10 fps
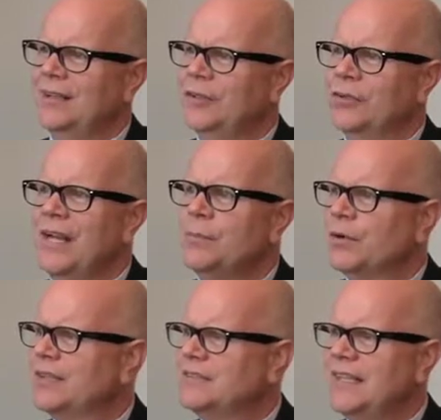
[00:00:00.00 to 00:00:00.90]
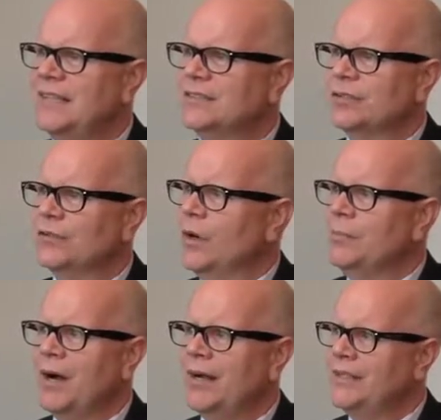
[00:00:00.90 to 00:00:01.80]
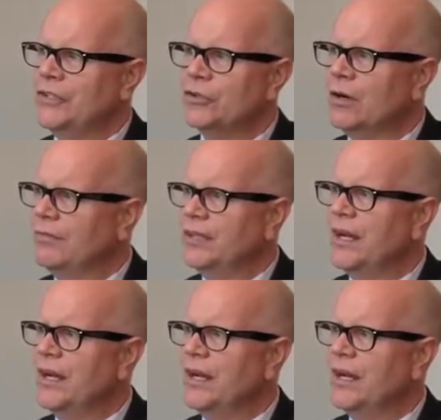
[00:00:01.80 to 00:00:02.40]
your neighboring states are of one mind and you're of